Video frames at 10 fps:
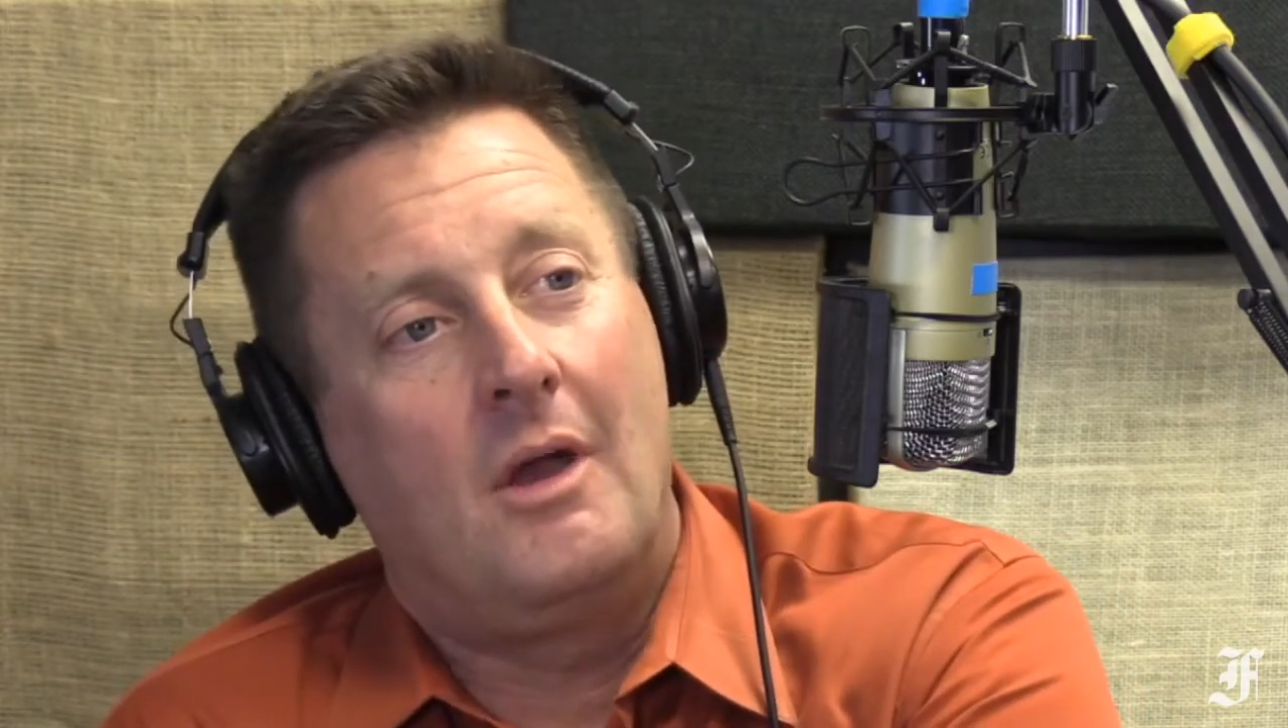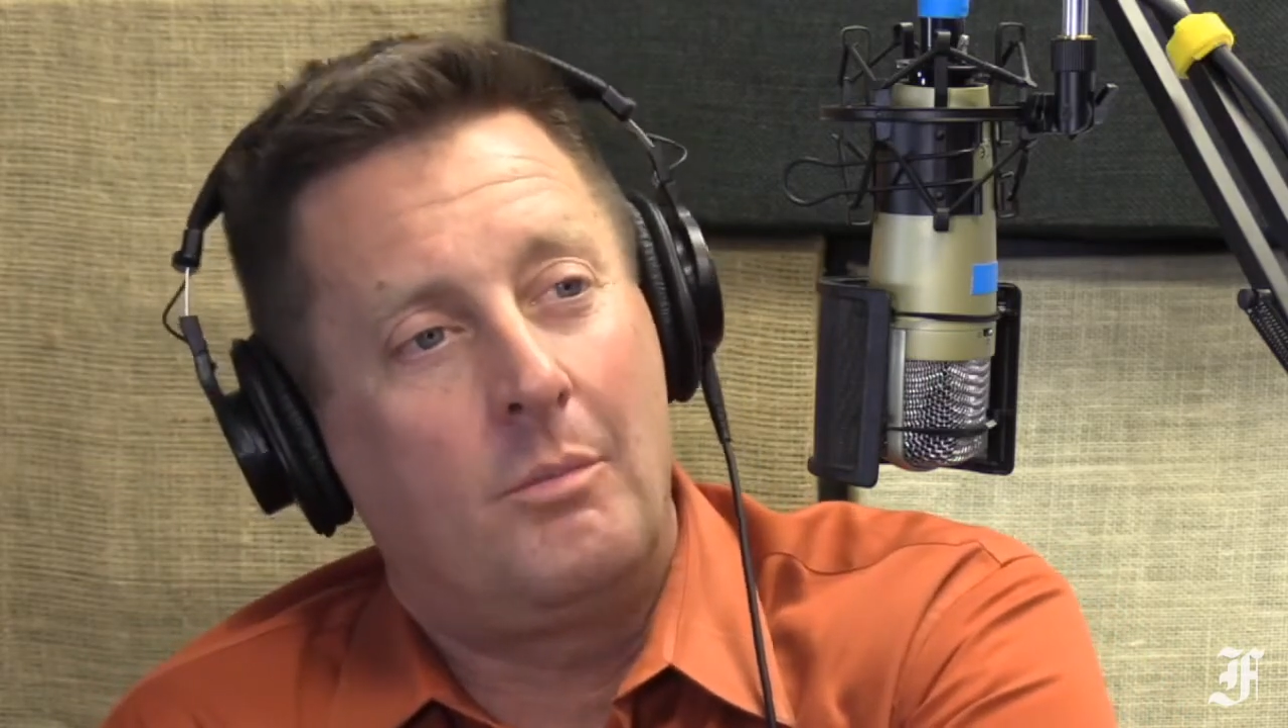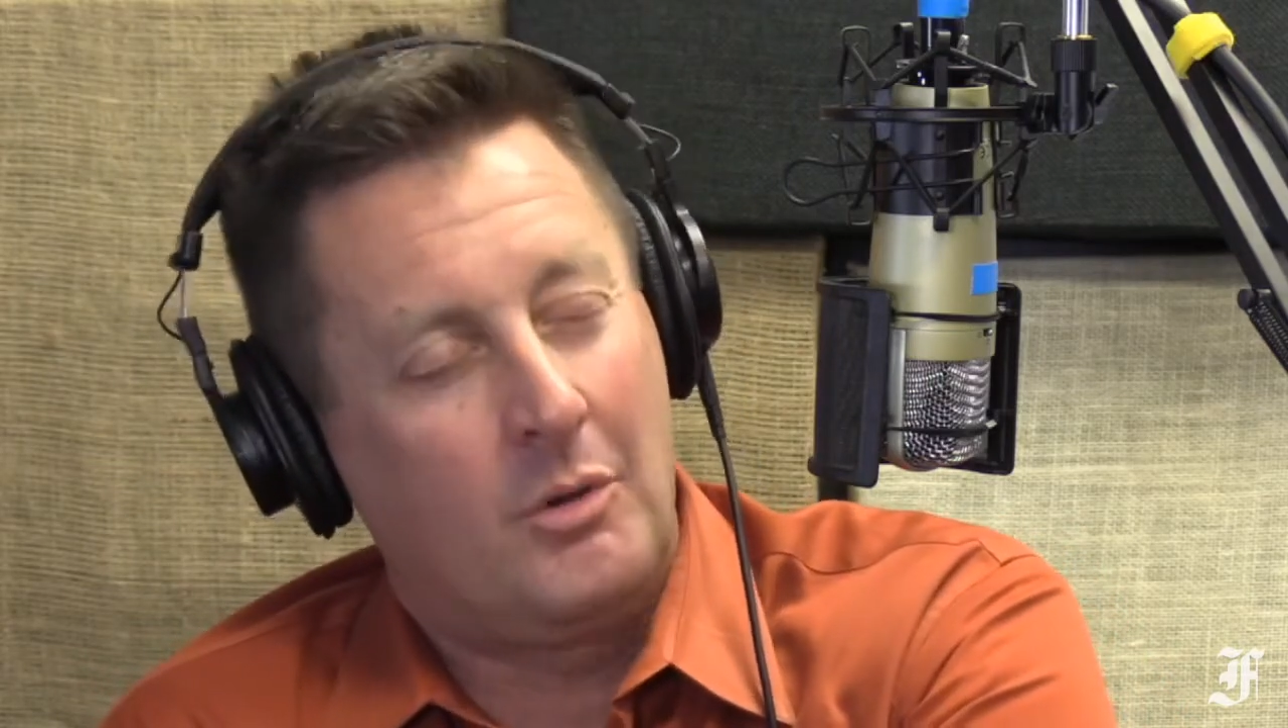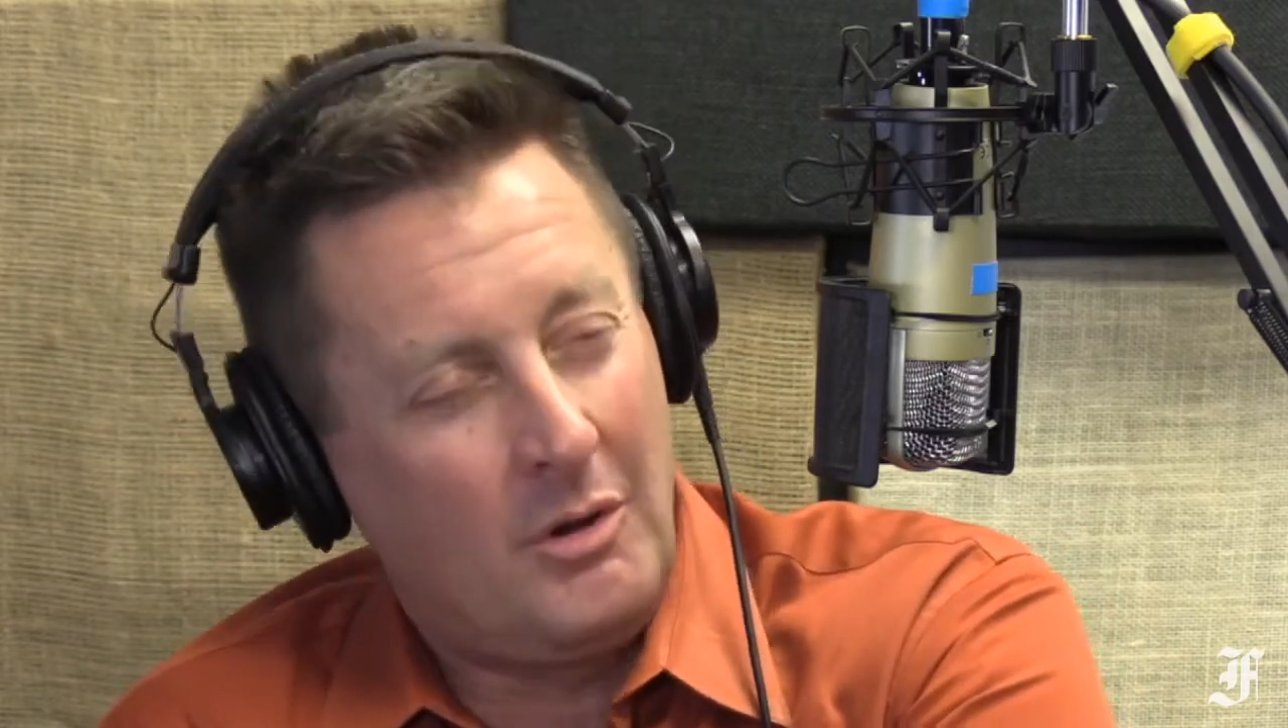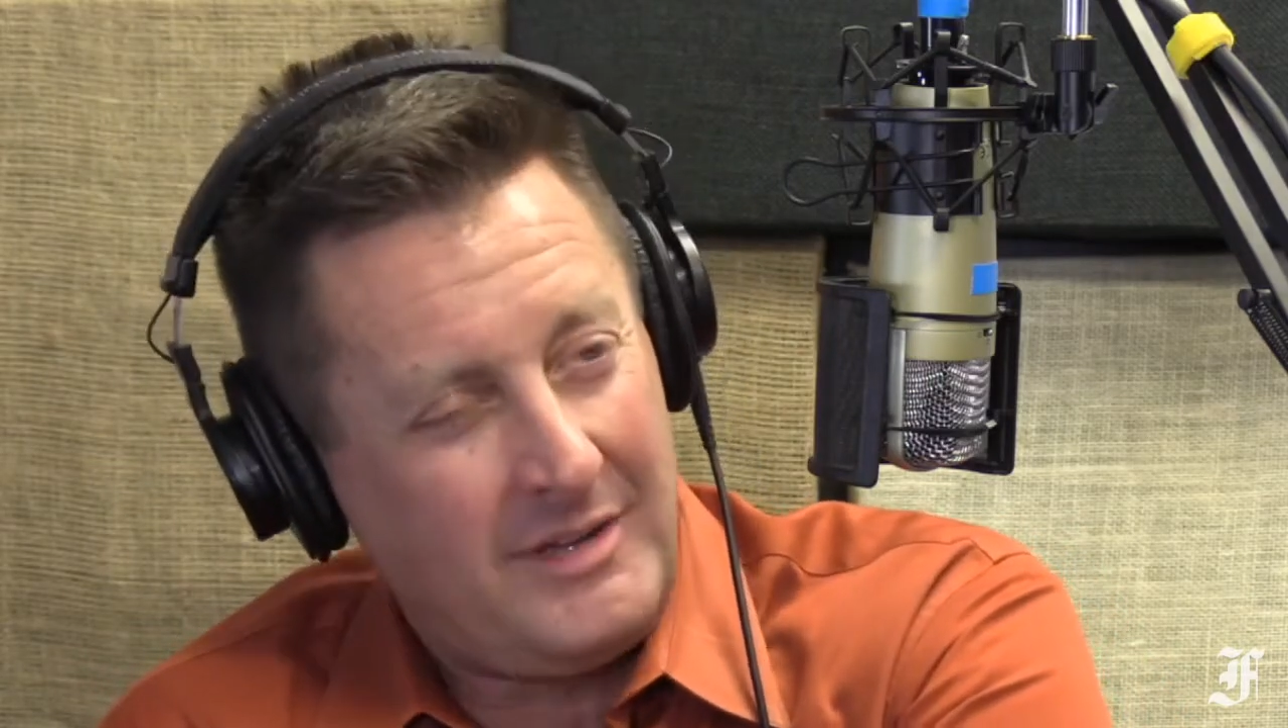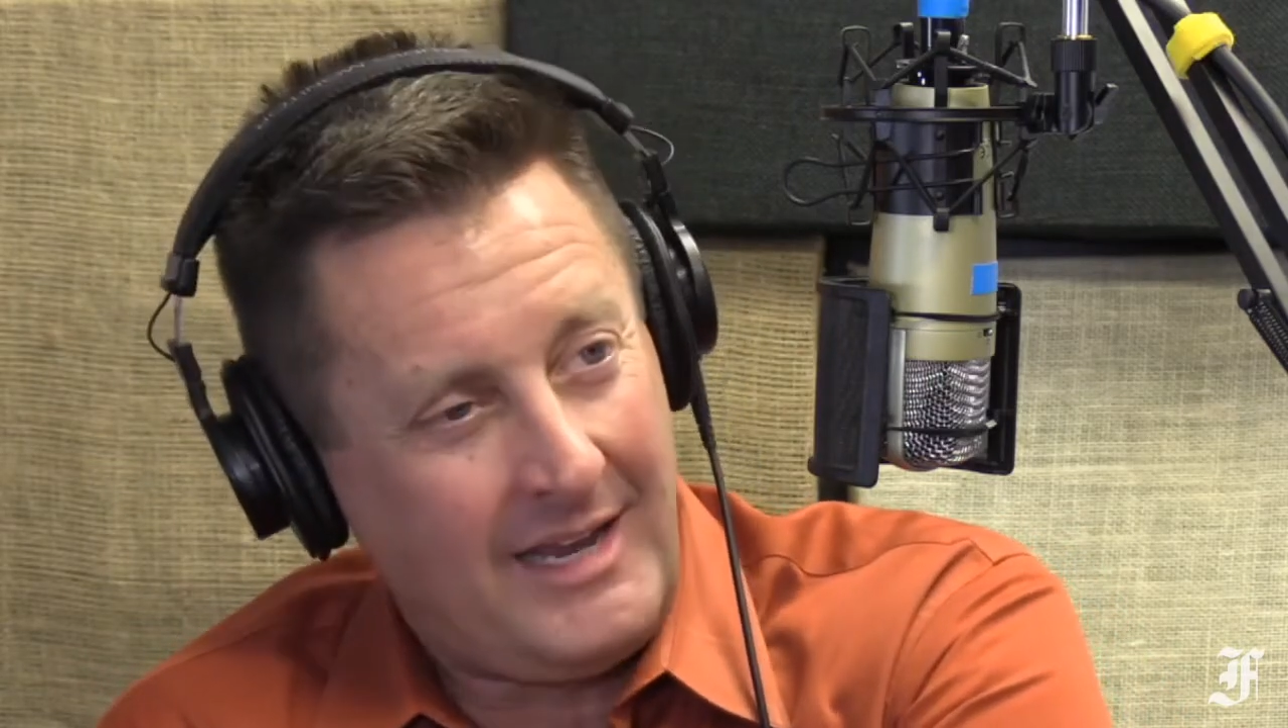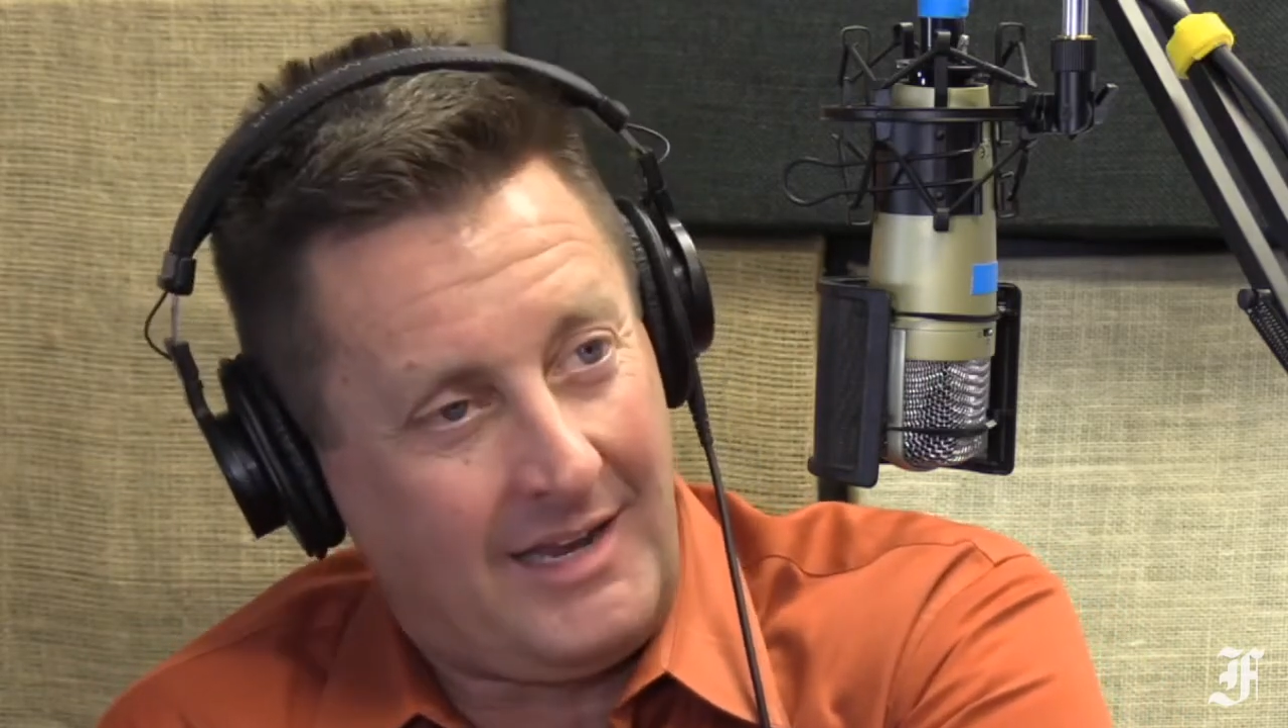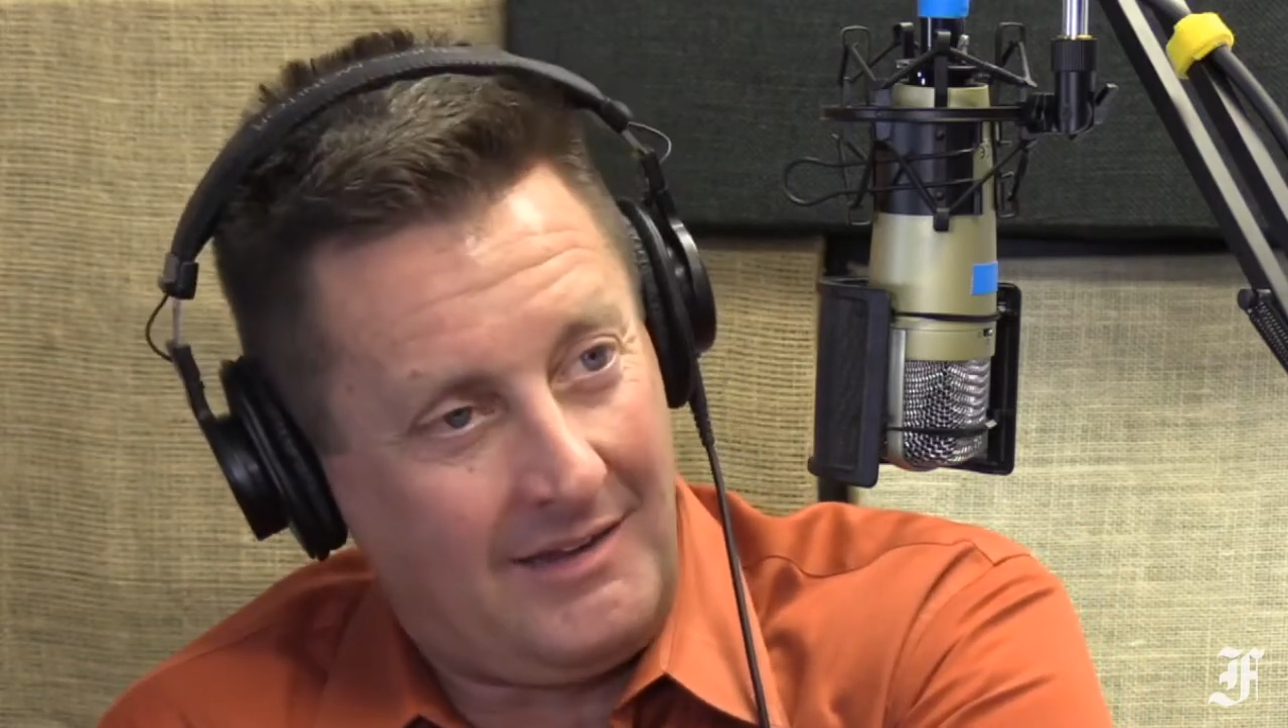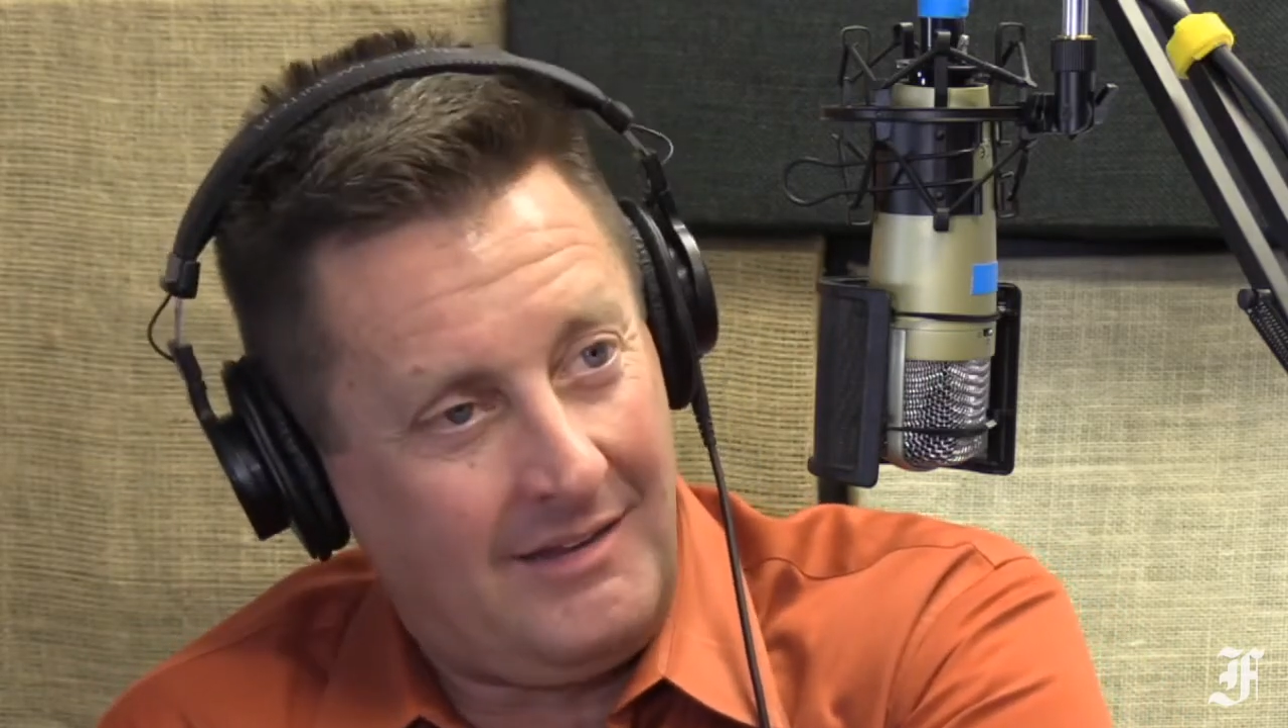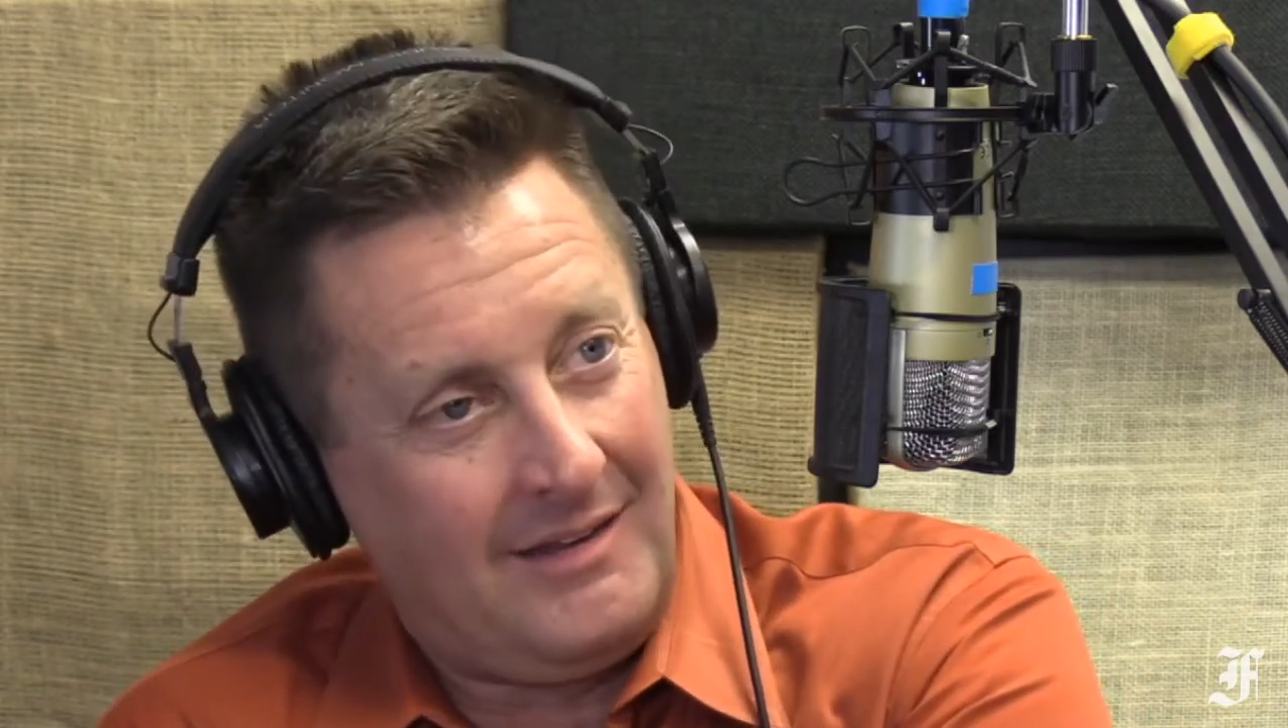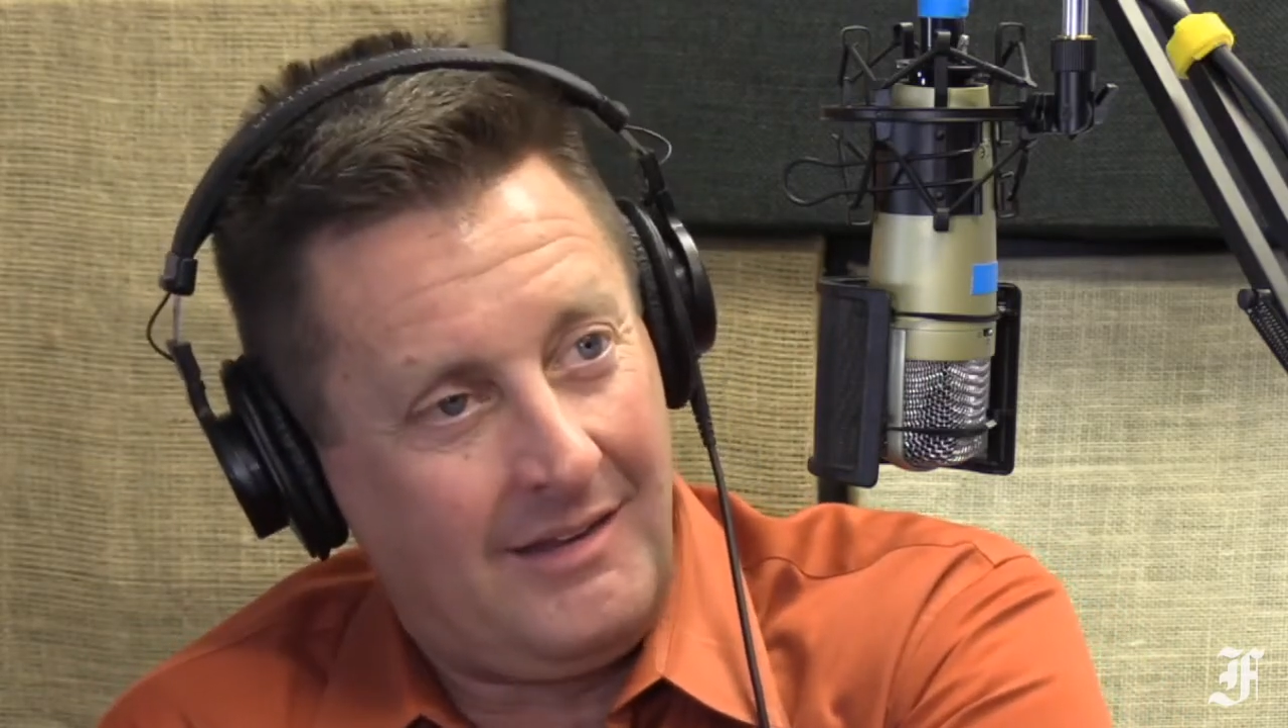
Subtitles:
protein